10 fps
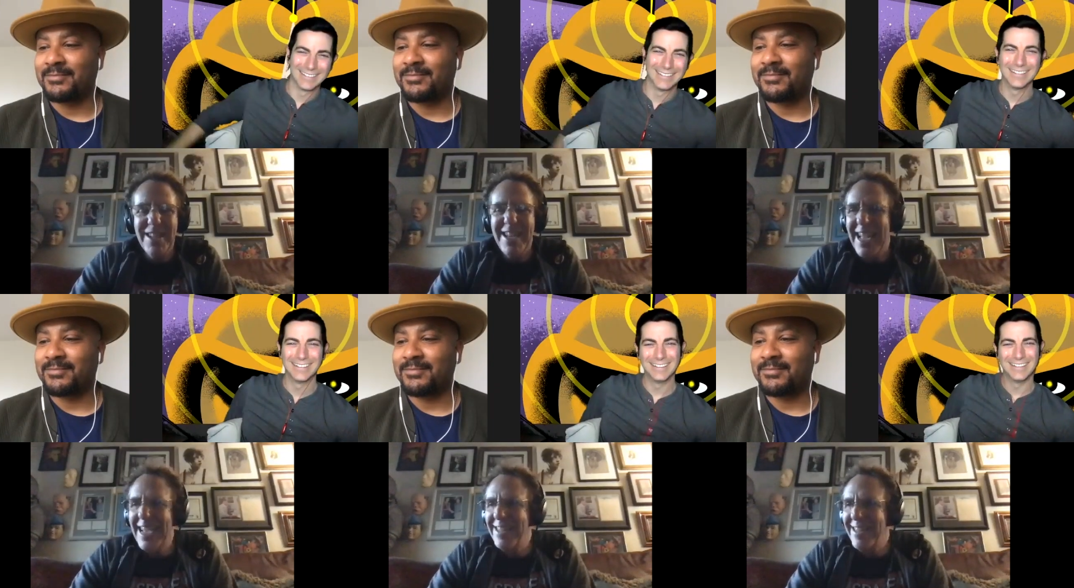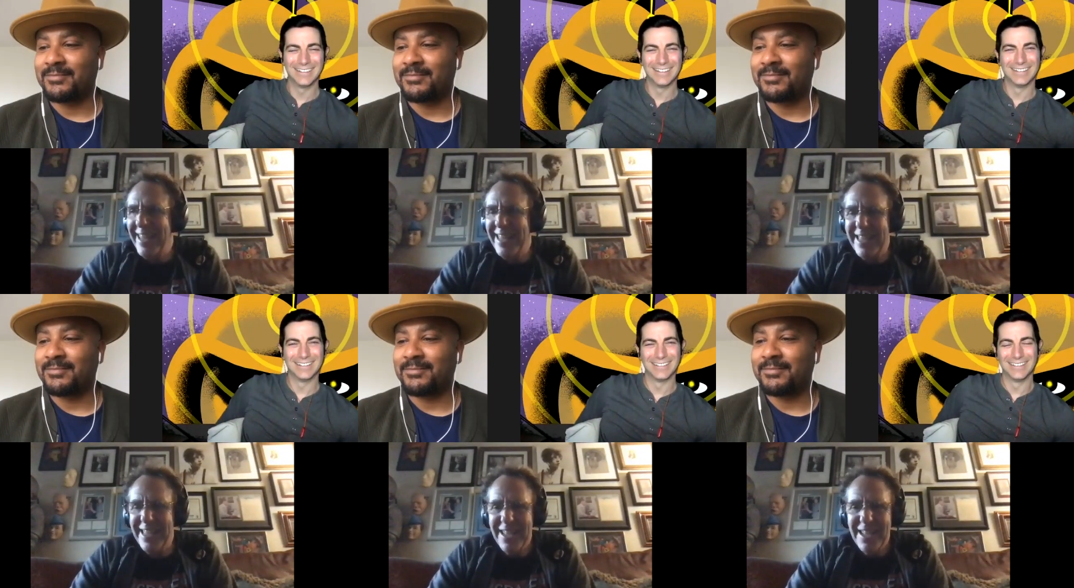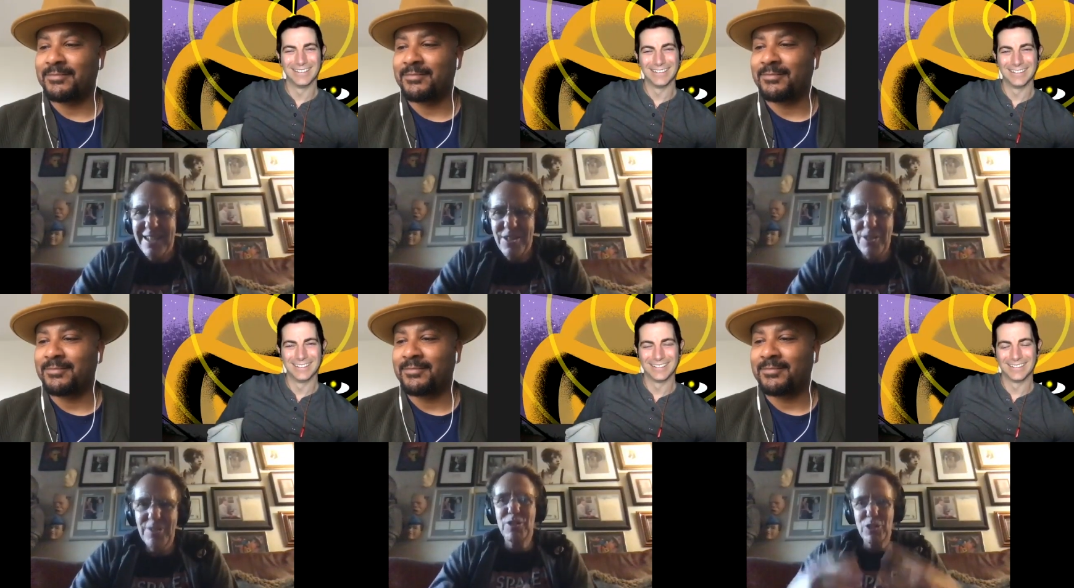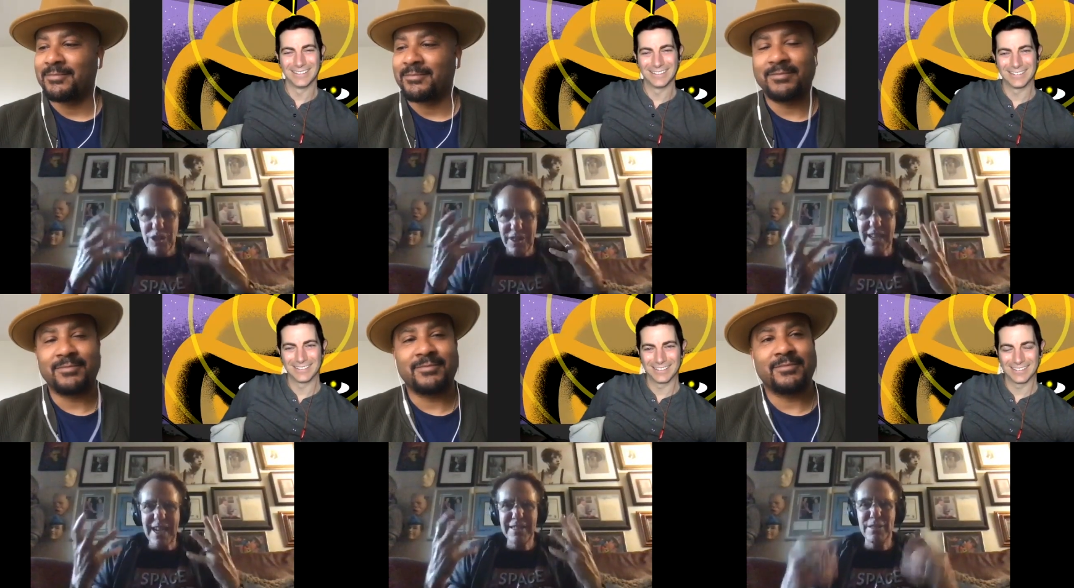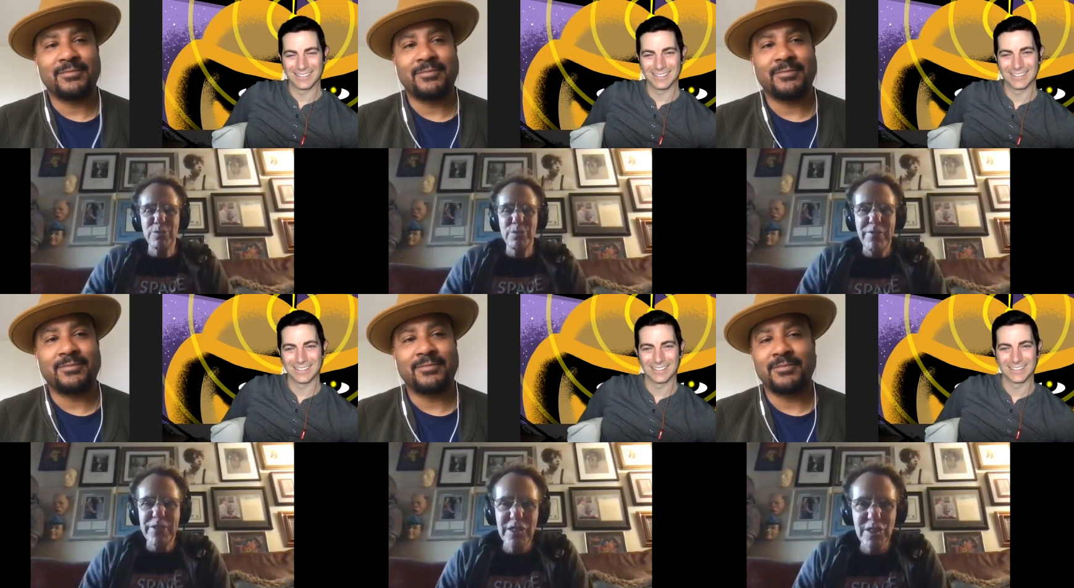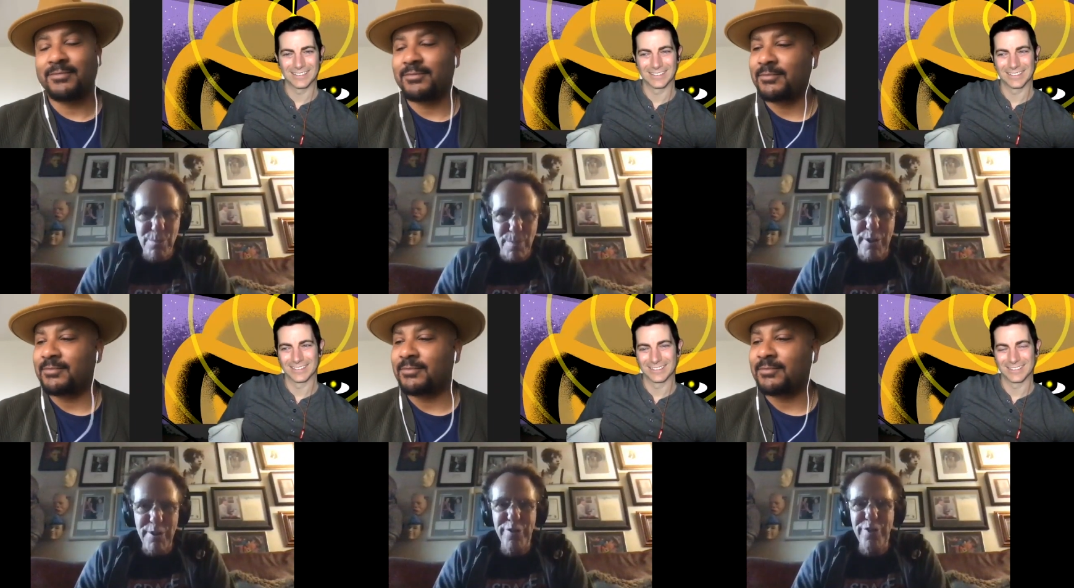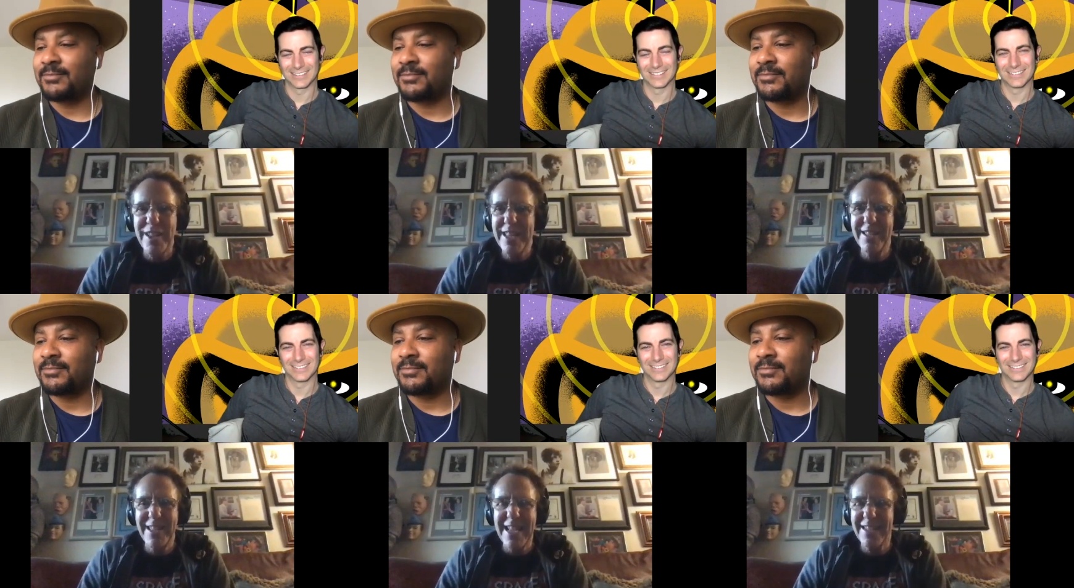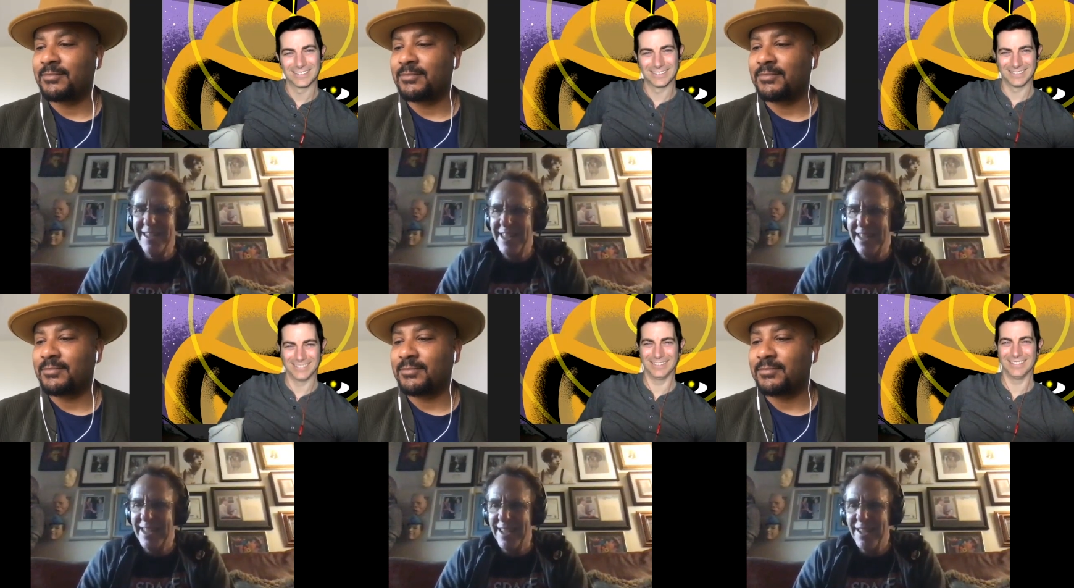Speaker 1: and he disguises himself as a Smurf, he, and he uh,